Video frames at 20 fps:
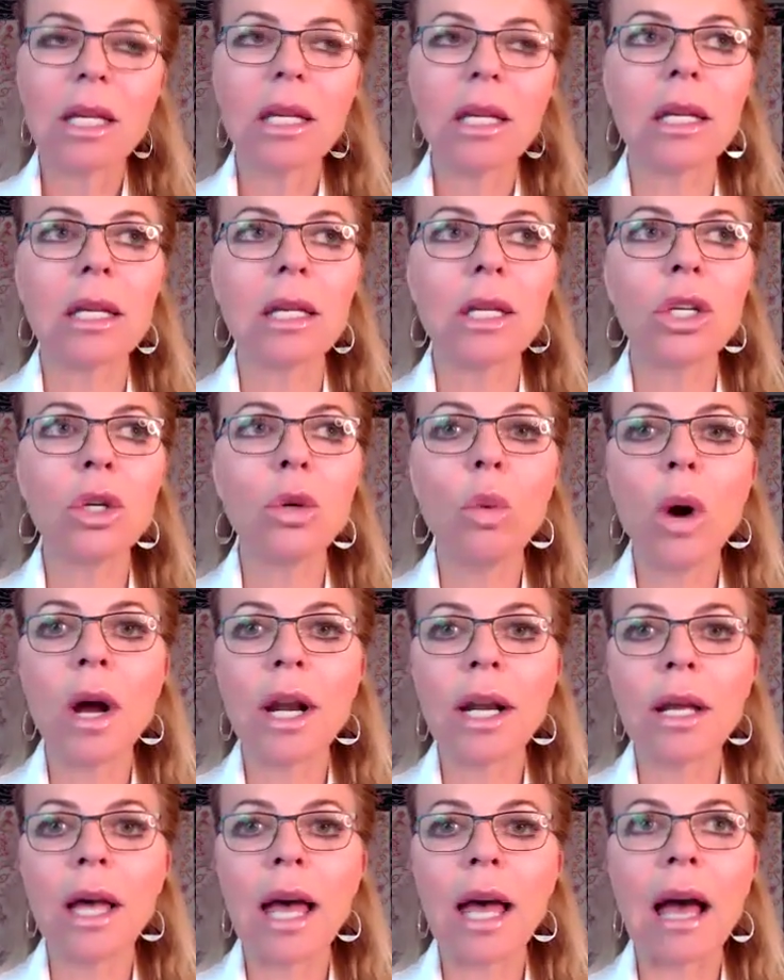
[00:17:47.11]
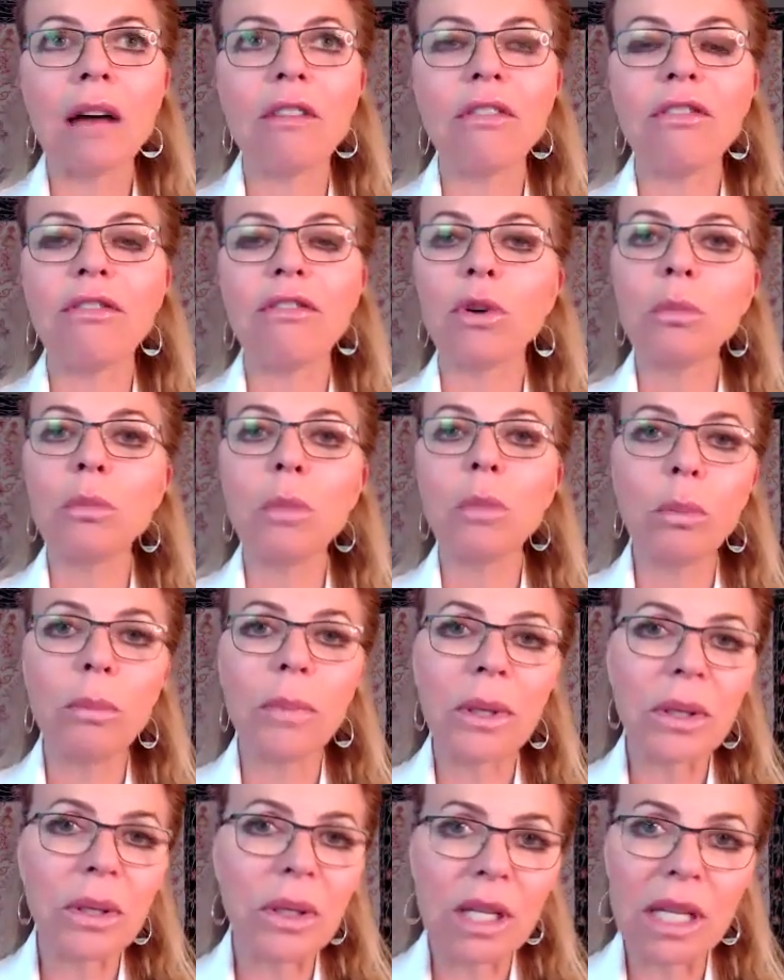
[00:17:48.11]
You want to have full
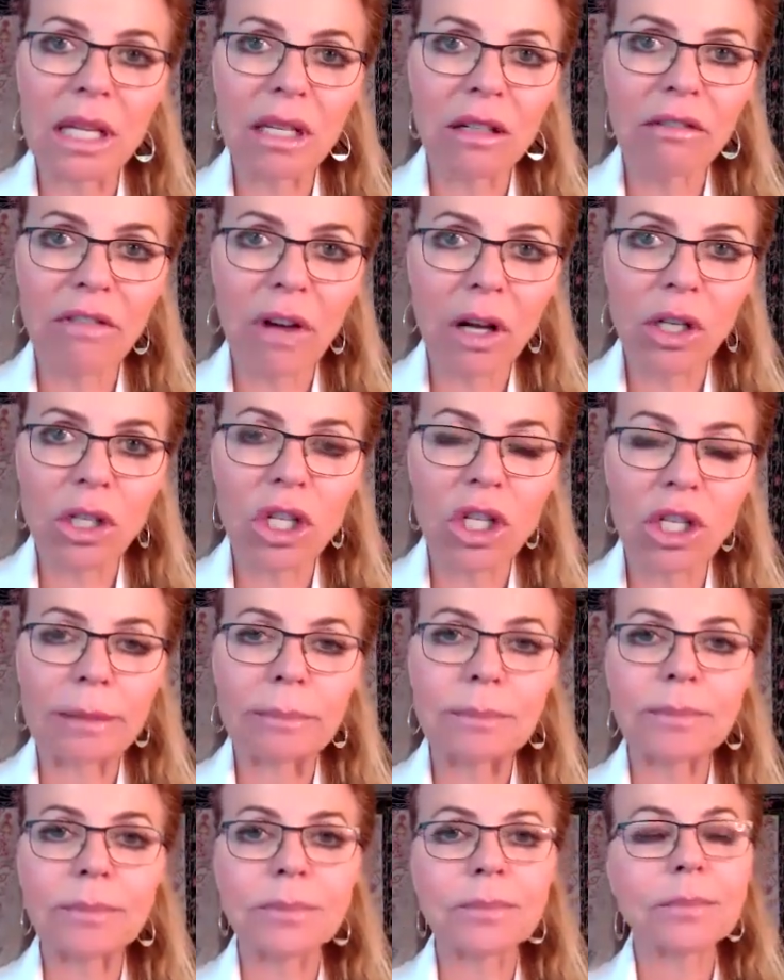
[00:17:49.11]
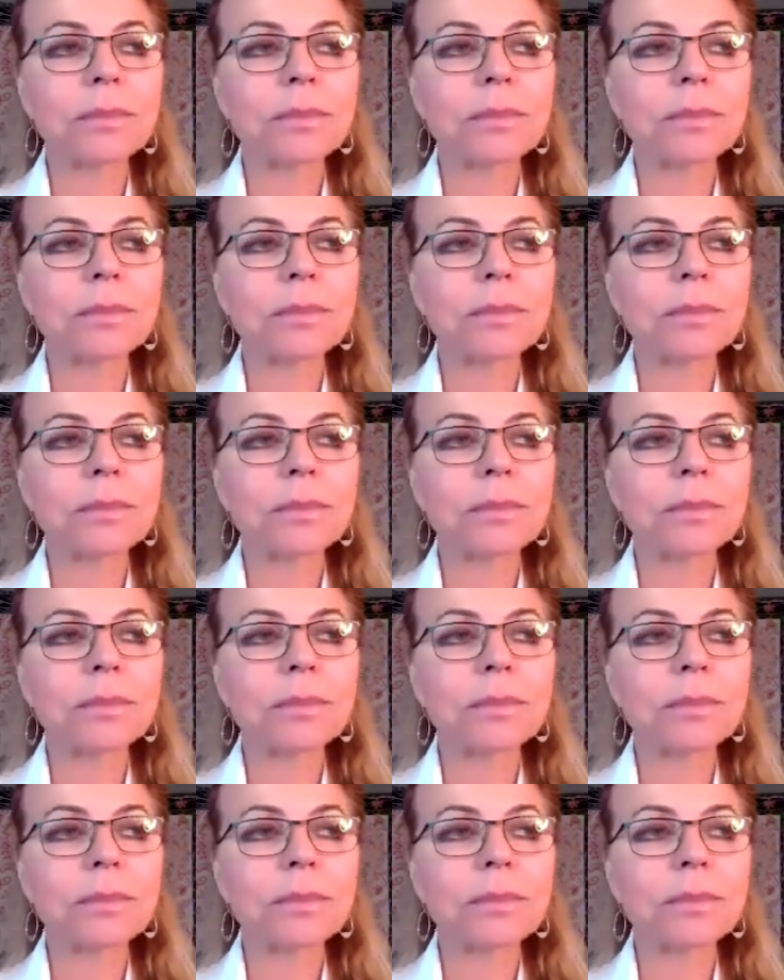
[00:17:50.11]
mobility and function.